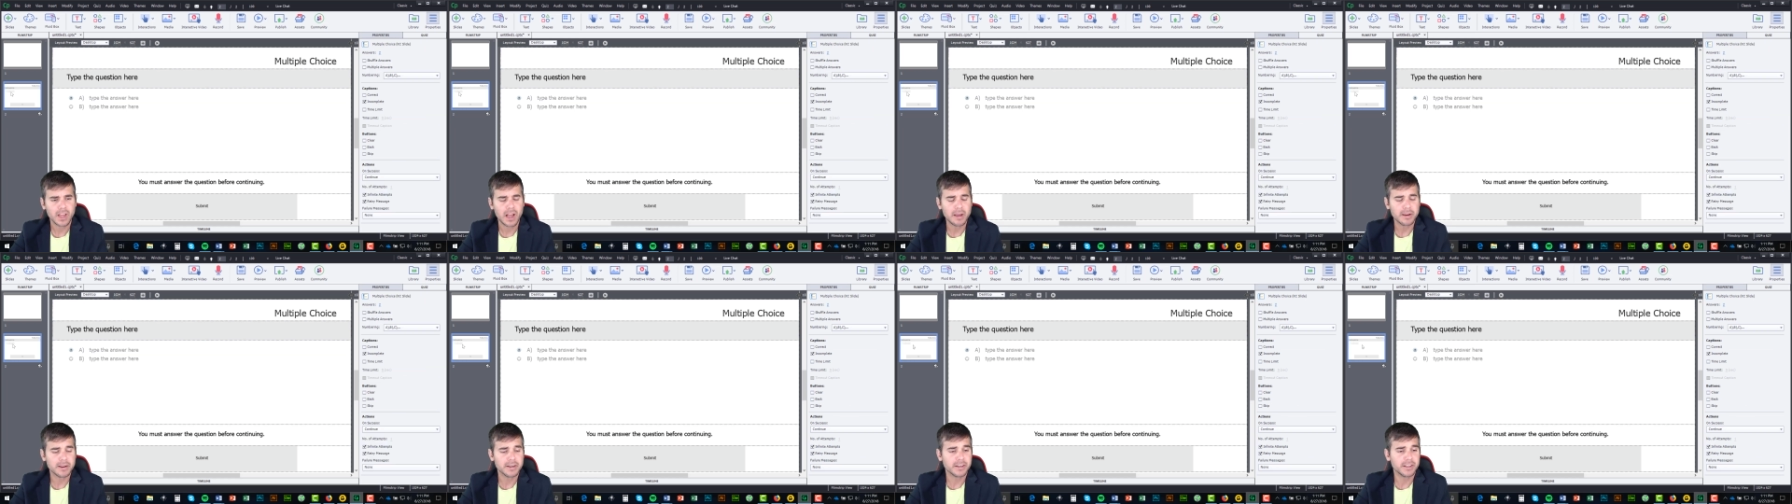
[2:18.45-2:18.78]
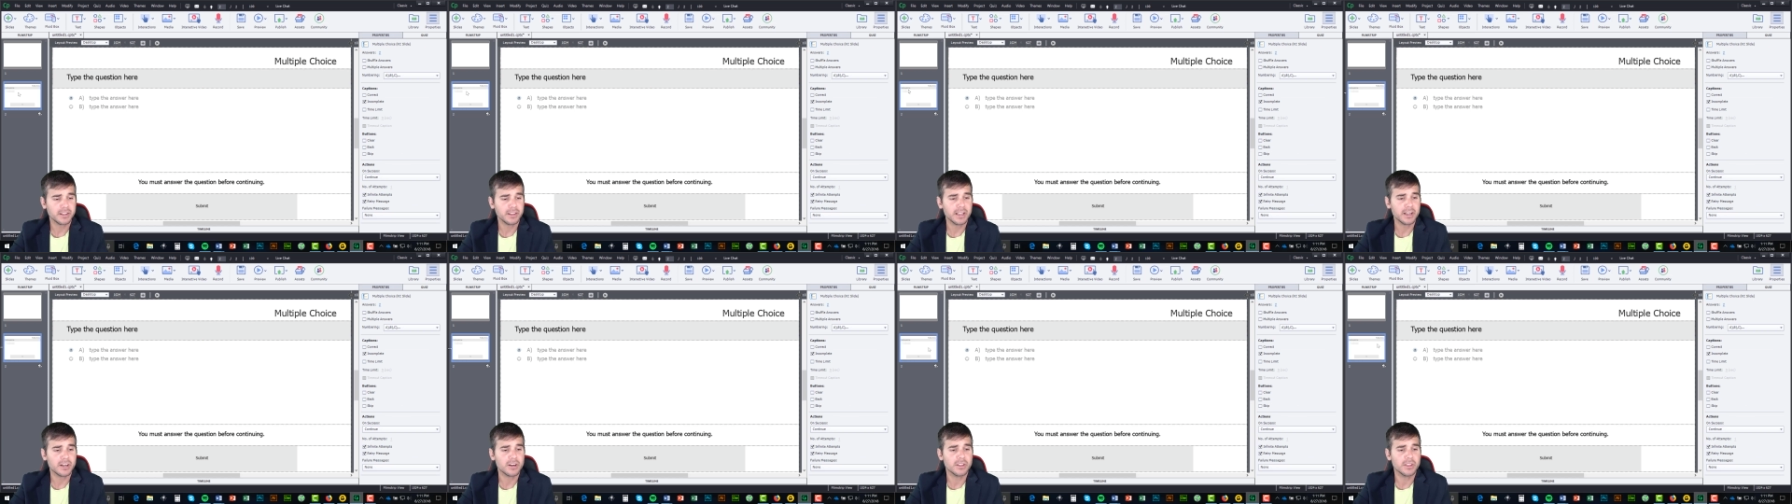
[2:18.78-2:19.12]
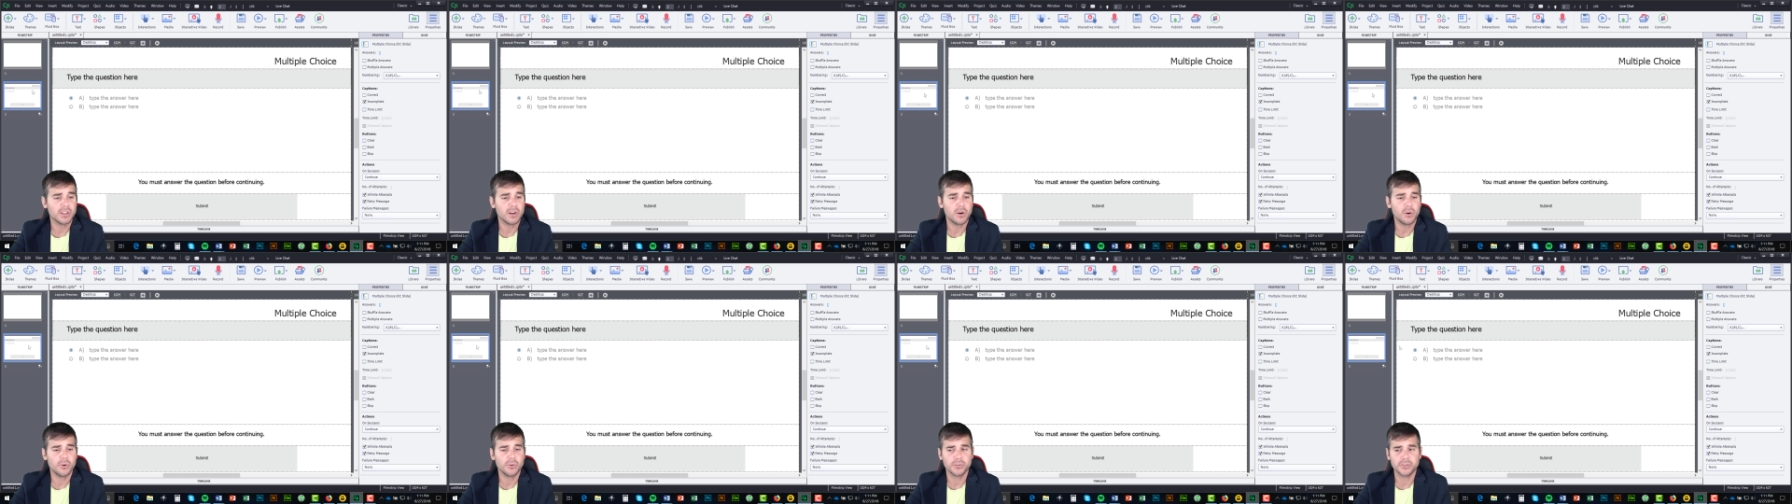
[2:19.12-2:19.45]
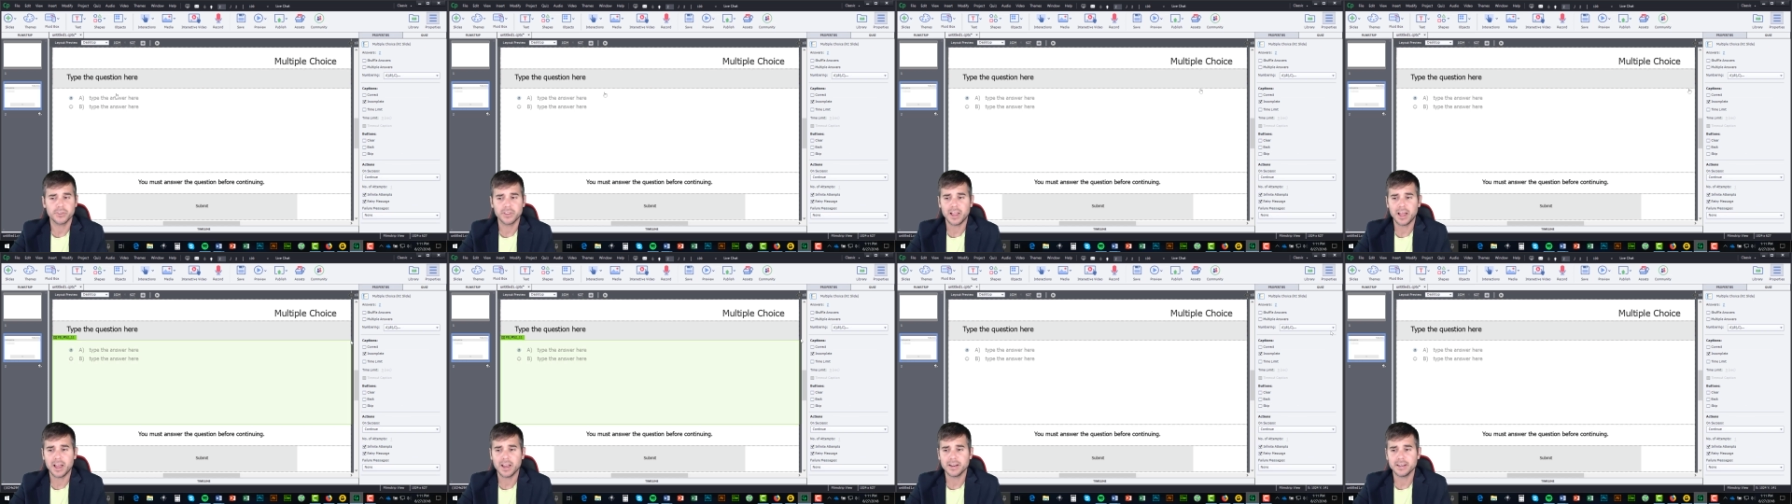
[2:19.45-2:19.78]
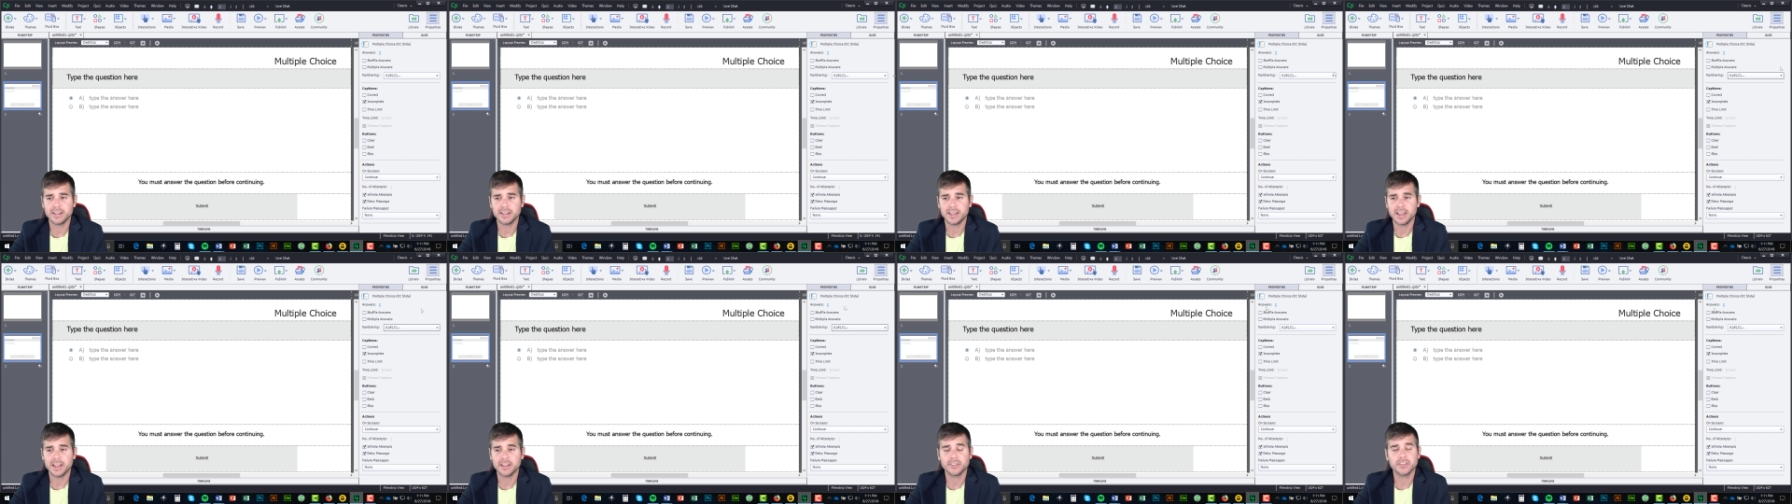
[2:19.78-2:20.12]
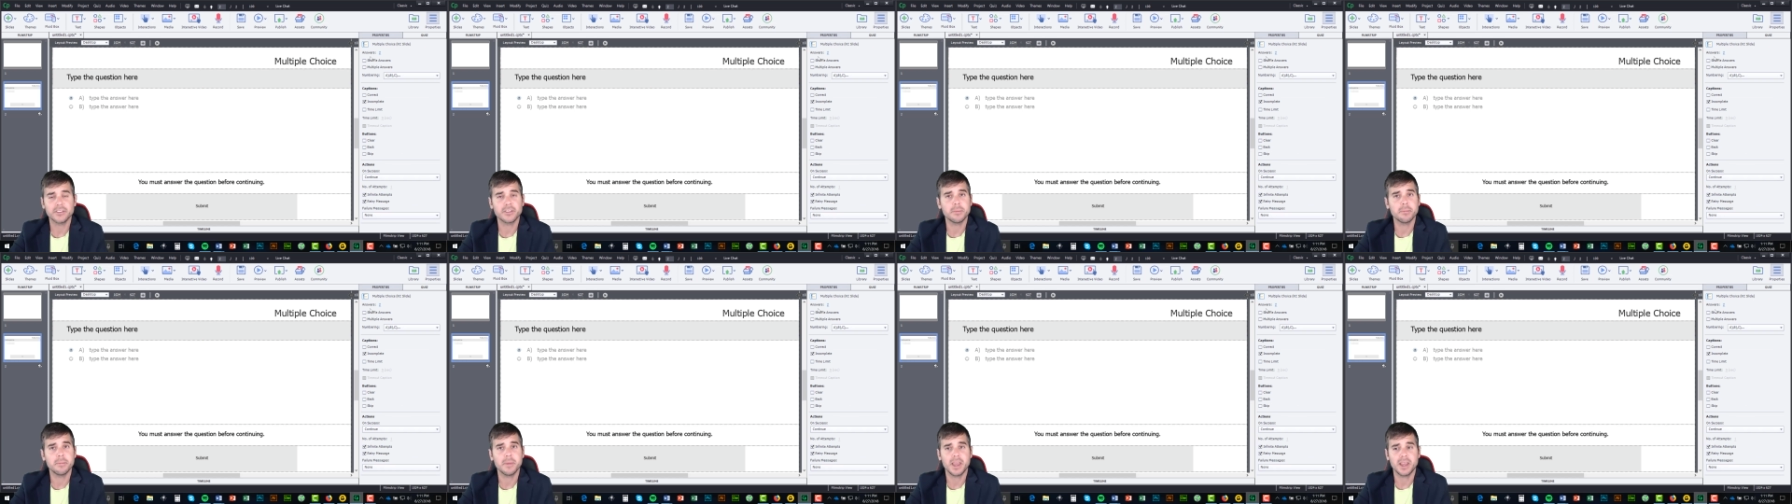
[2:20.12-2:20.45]
I click on the whole slide to get
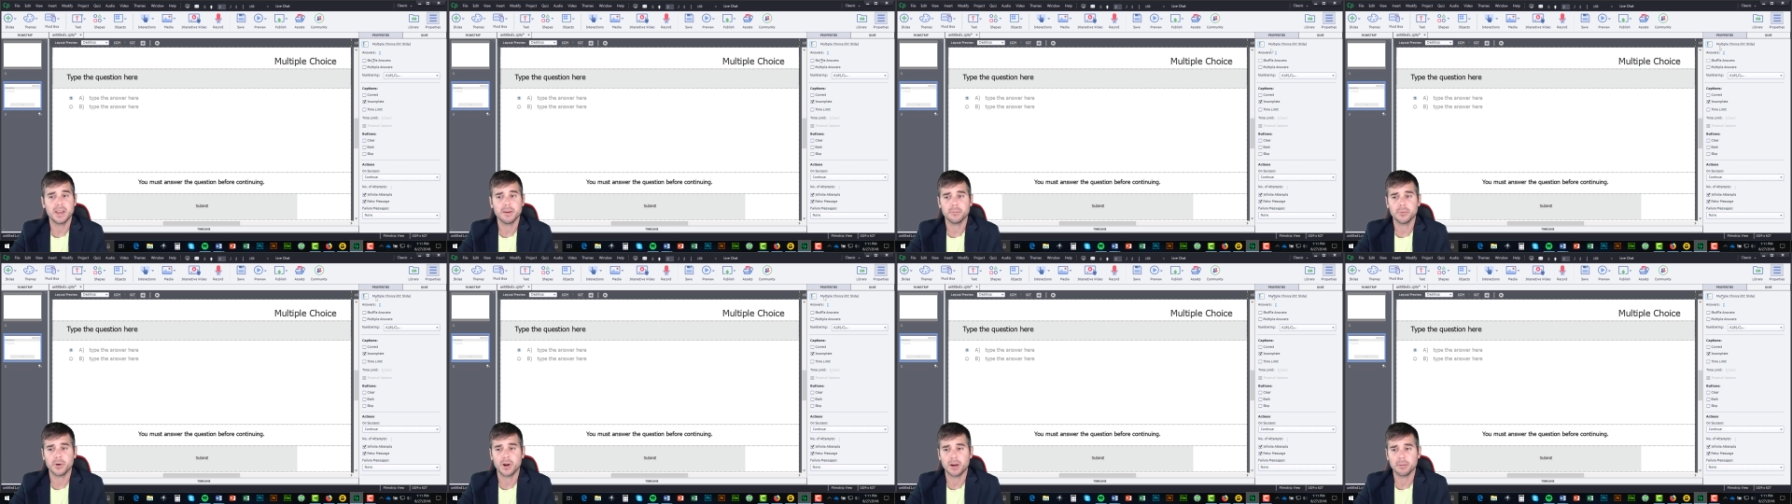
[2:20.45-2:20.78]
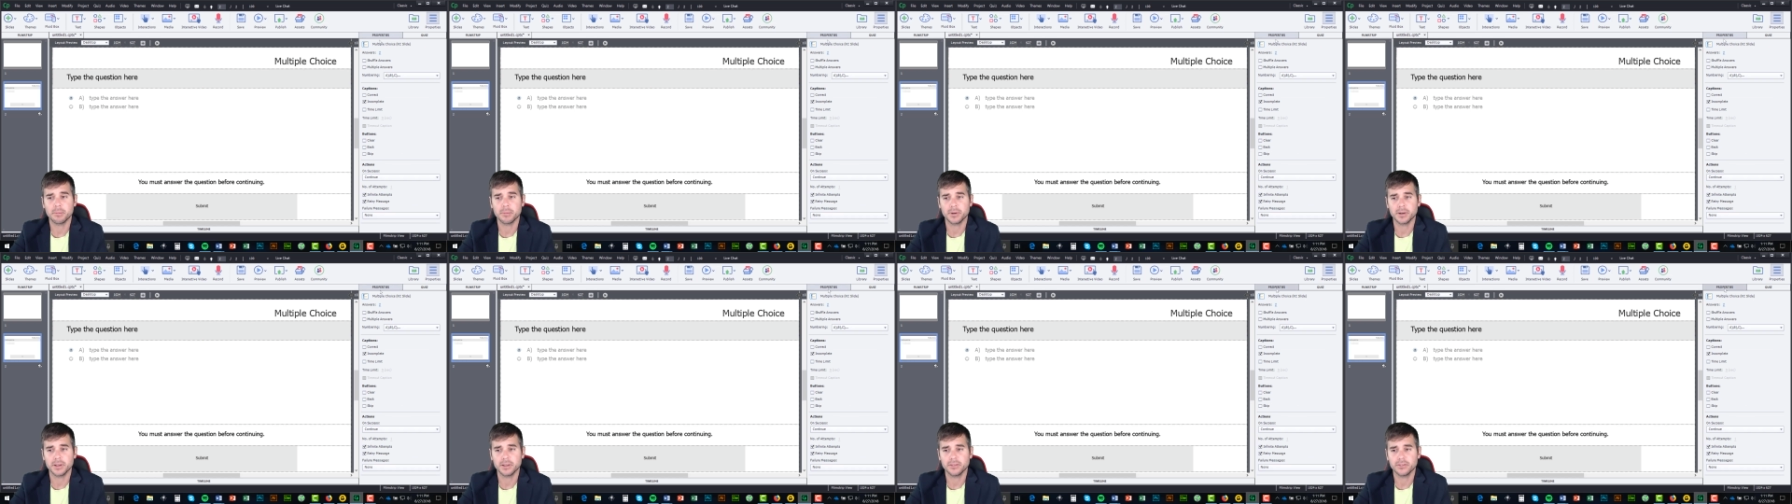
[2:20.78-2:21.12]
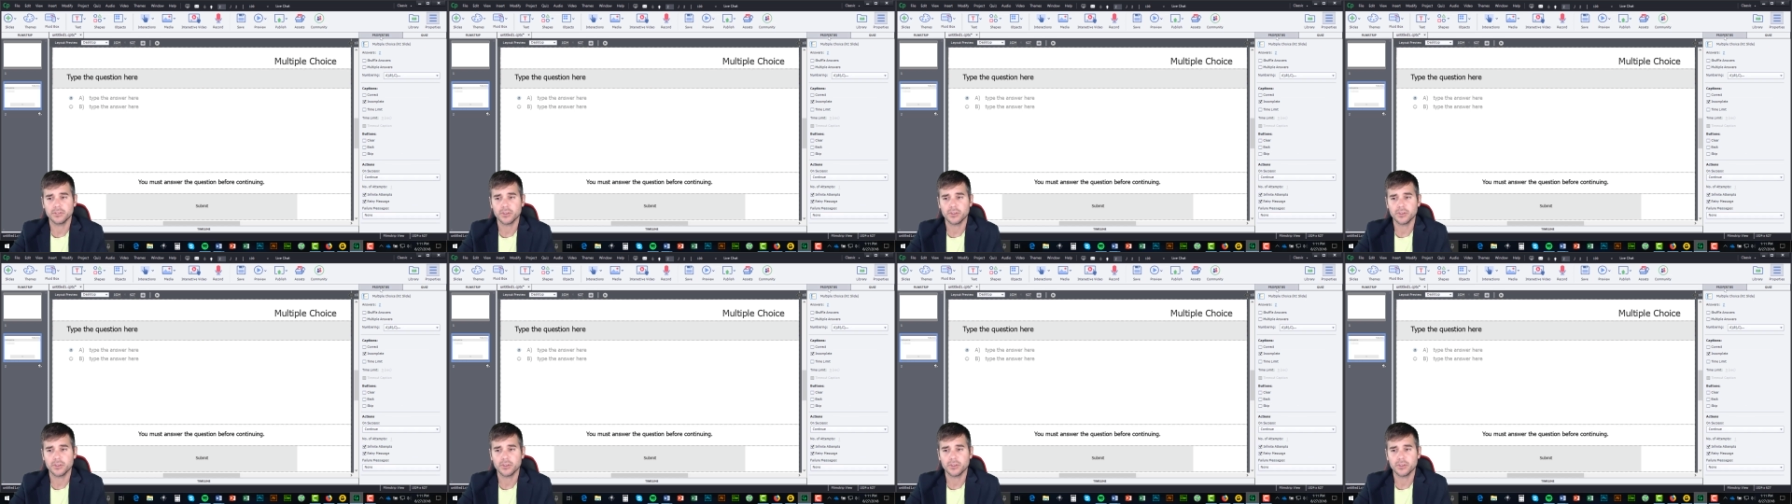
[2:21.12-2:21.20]
to the main property.